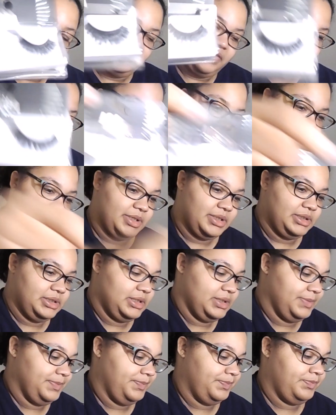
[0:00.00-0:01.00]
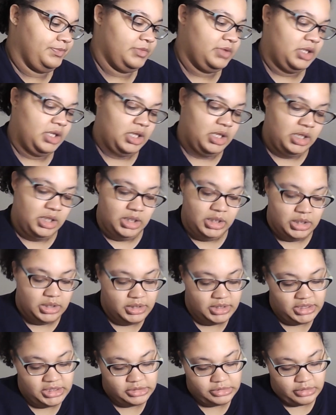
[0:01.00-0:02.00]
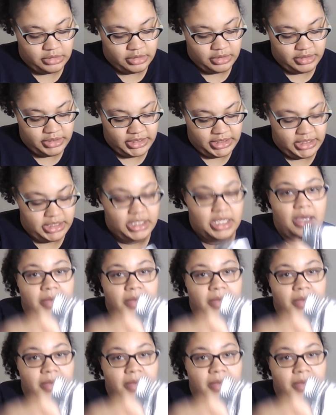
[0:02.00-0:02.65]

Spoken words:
violet ones. These are the